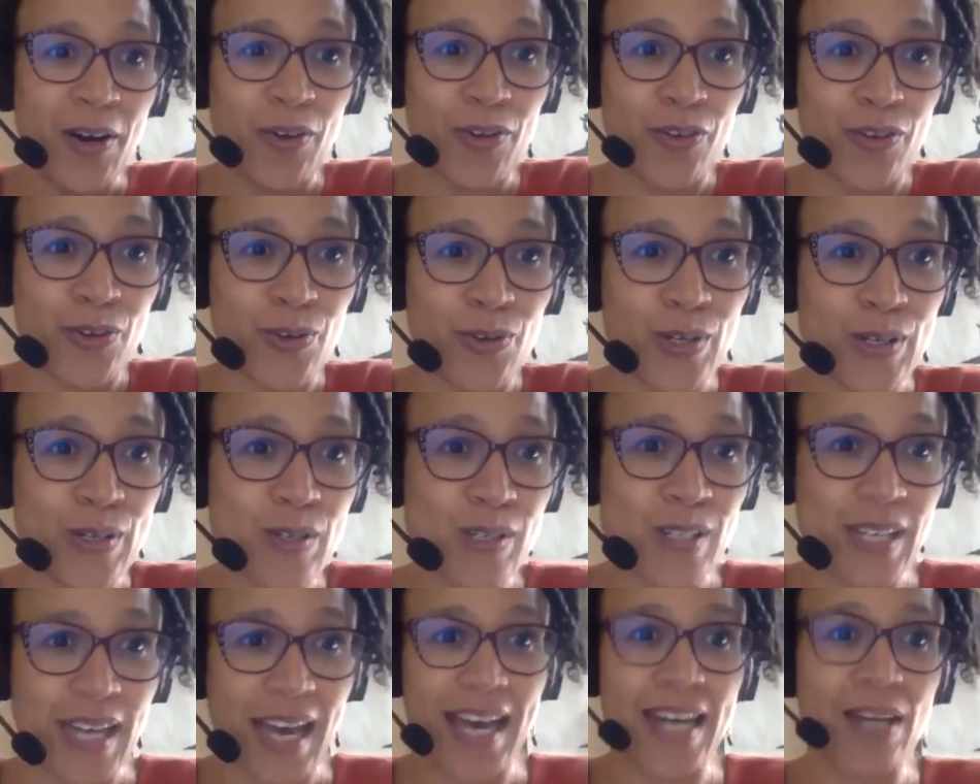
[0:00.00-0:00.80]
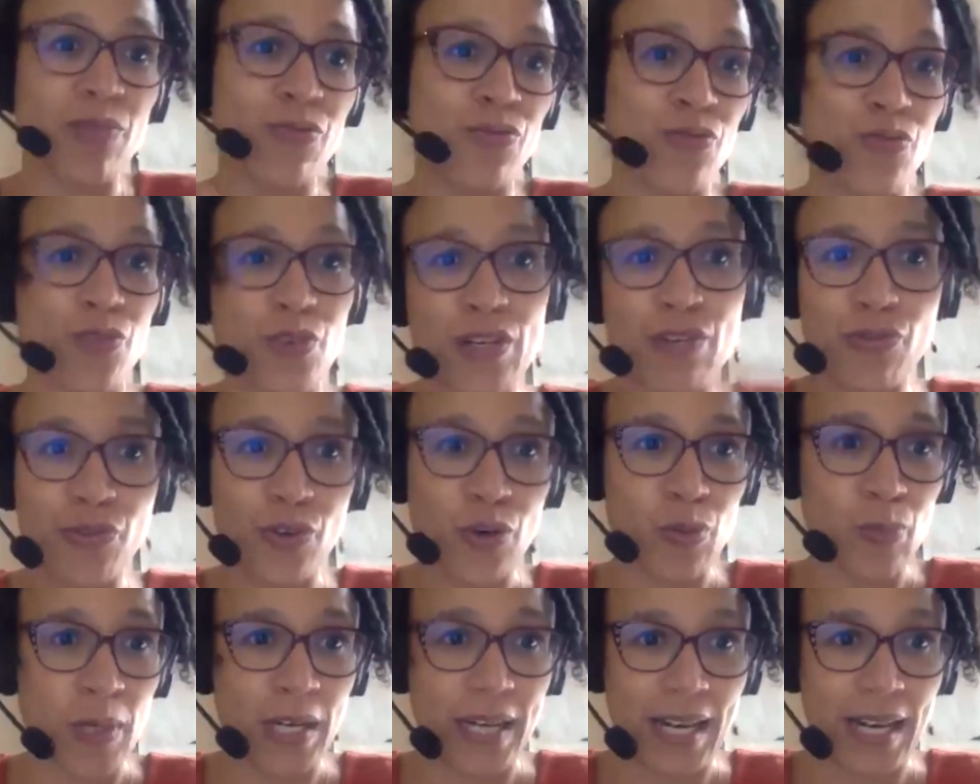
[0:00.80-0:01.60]
Also, there's a kind of
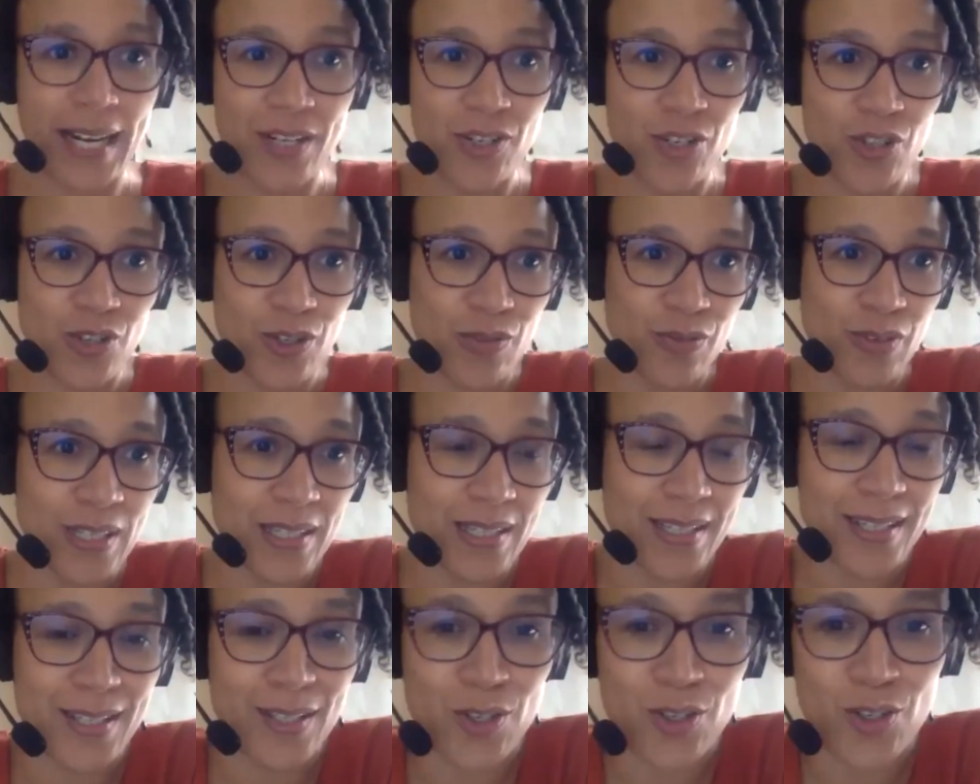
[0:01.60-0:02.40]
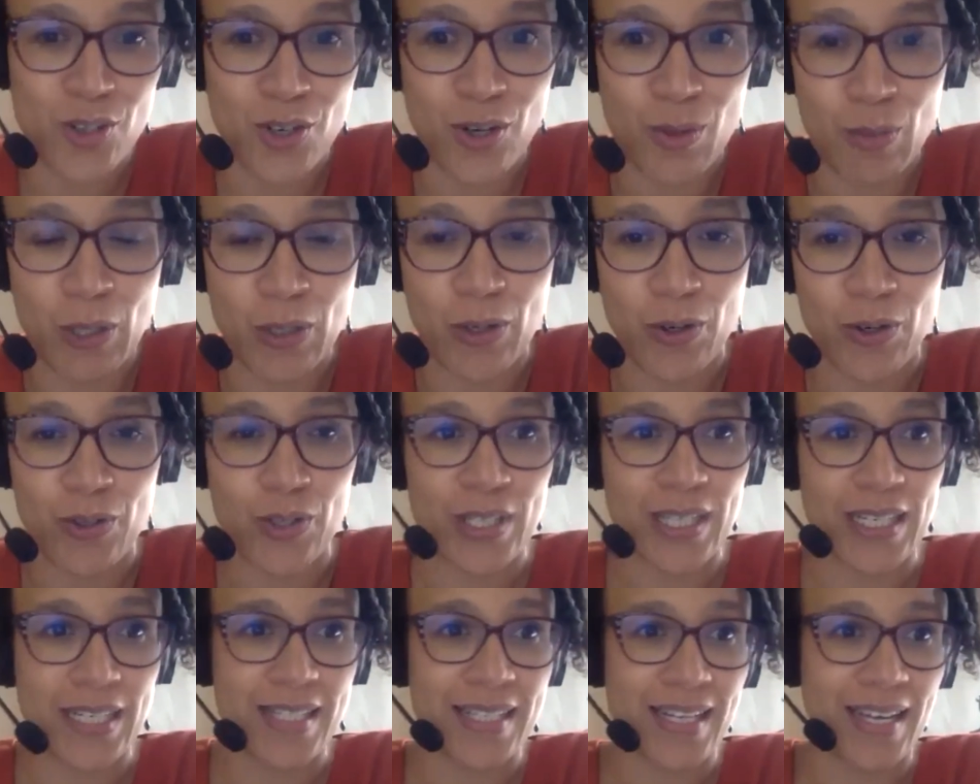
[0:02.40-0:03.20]
reformulation of it in the German
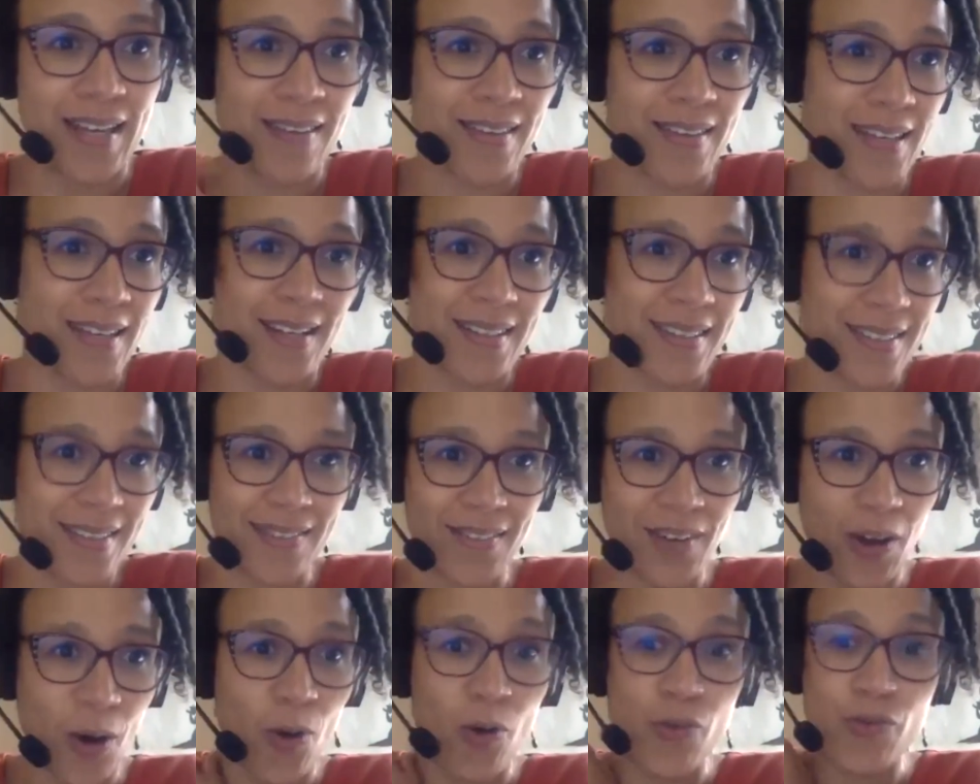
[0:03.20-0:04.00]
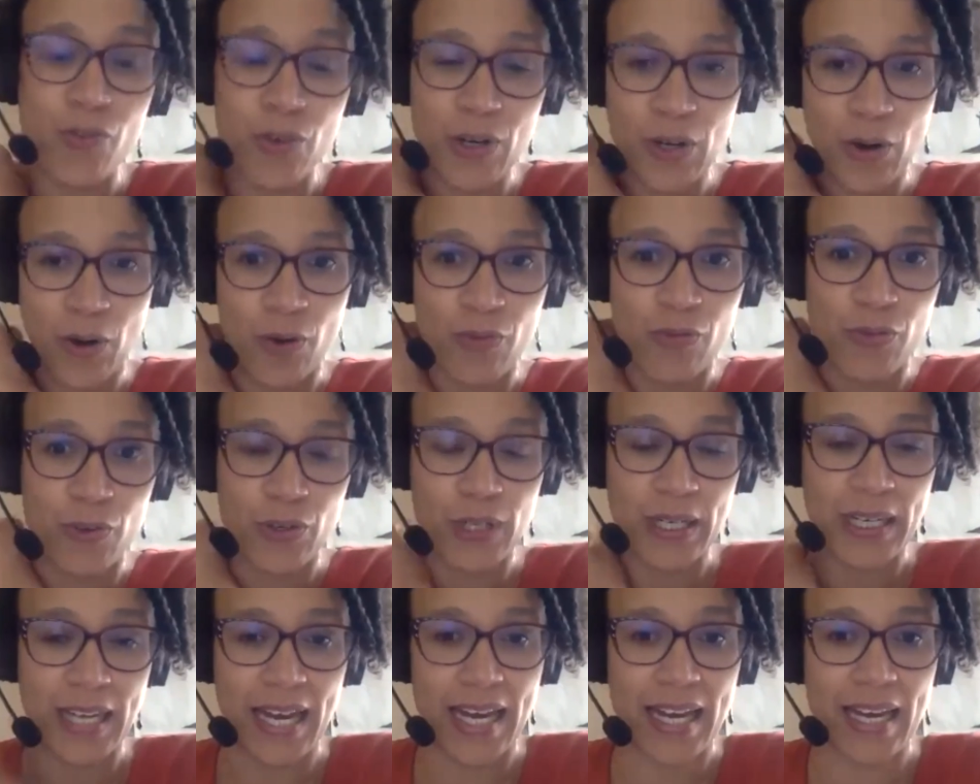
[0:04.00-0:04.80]
context, I think, over and over
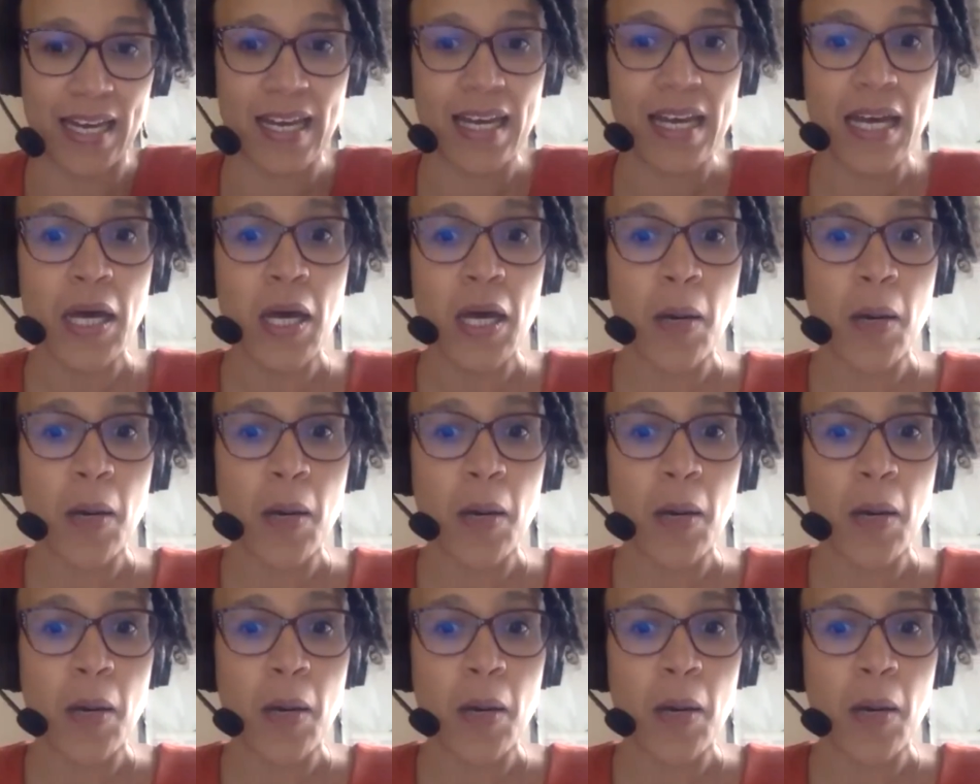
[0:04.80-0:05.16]
again.